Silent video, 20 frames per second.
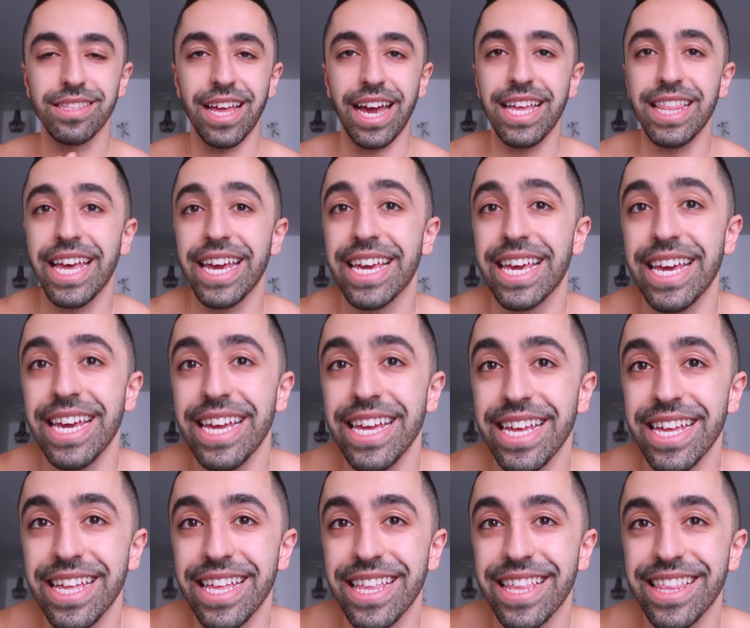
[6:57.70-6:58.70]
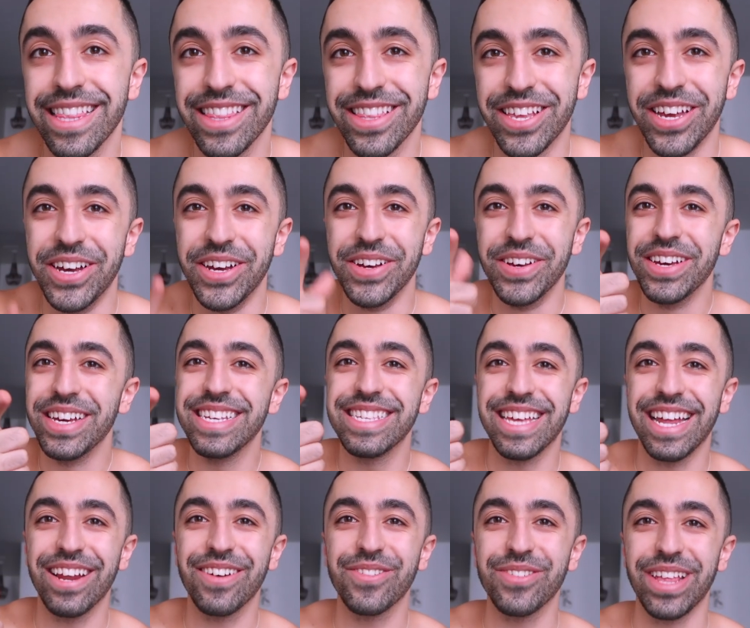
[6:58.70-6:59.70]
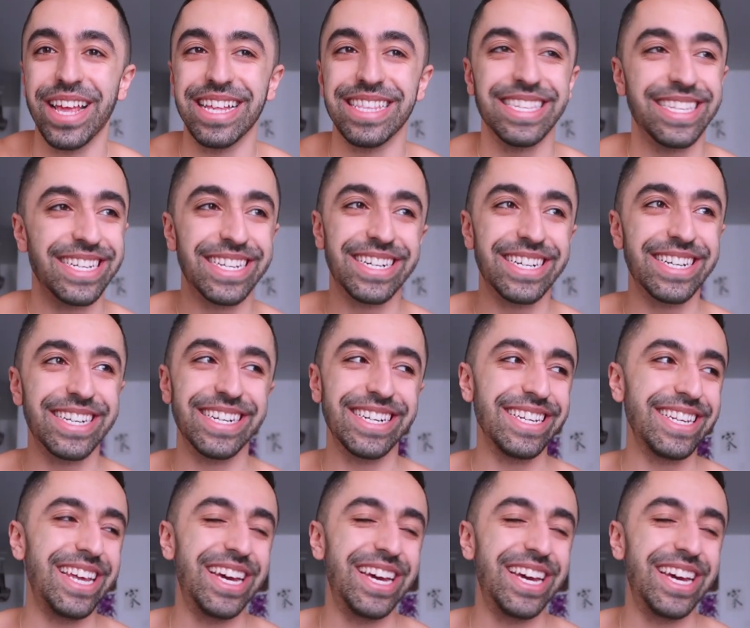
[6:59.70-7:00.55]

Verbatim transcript: I like it. Is that a good answer?